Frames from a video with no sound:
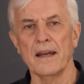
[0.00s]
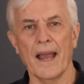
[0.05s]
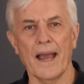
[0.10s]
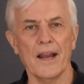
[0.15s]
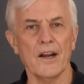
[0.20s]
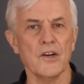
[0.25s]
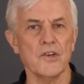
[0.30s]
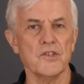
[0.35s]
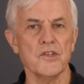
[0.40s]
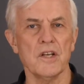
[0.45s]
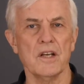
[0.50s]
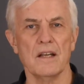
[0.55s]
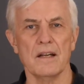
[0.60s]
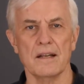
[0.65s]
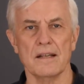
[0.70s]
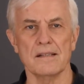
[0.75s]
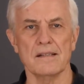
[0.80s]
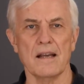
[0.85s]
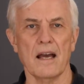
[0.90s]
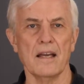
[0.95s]
energy and
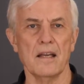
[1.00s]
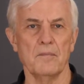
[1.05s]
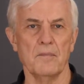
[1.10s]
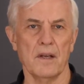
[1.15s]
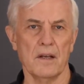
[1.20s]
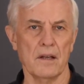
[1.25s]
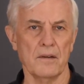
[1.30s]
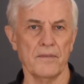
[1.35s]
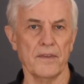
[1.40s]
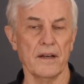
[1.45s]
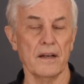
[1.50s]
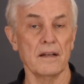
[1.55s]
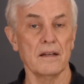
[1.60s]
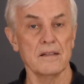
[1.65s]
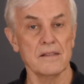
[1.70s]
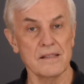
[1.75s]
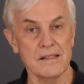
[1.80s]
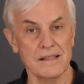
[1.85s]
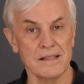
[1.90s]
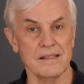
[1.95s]
excitement of the
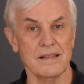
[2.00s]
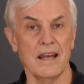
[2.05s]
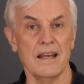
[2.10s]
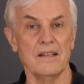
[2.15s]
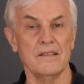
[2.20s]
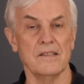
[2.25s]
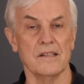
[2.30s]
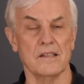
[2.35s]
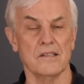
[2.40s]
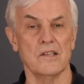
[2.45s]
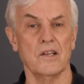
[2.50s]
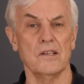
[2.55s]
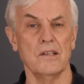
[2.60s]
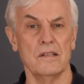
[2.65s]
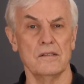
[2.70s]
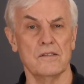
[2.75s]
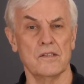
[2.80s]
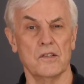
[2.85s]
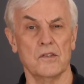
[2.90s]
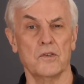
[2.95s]
sustained success
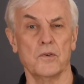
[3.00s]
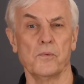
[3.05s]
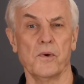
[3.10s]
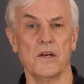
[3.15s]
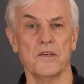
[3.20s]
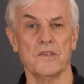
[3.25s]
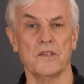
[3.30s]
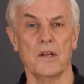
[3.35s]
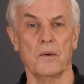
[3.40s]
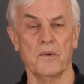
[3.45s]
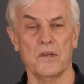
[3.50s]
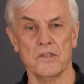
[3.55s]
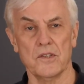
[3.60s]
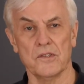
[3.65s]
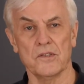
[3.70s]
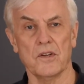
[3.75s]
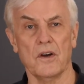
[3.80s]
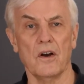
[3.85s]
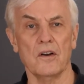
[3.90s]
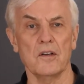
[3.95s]
situation that we
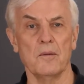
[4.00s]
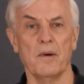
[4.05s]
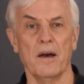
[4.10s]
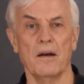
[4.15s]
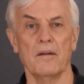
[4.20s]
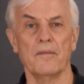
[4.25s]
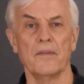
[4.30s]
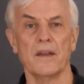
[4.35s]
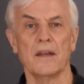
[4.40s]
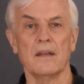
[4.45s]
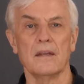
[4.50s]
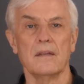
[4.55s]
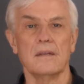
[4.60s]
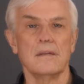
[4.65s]
just talked about,